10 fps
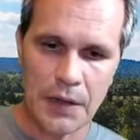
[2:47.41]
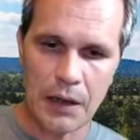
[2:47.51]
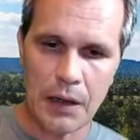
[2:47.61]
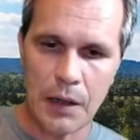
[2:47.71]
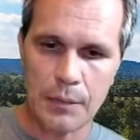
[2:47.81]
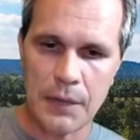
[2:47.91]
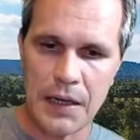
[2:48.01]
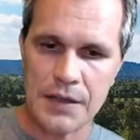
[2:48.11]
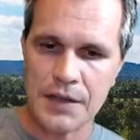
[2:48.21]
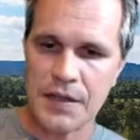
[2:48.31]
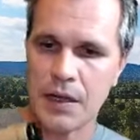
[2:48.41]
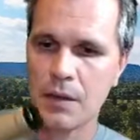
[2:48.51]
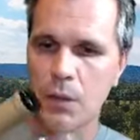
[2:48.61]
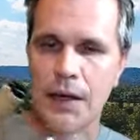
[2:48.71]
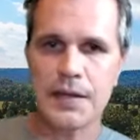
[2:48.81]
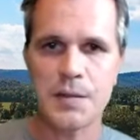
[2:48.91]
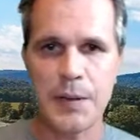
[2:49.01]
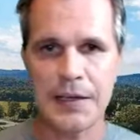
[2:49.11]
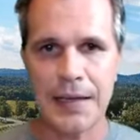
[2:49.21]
As I said, the wine has been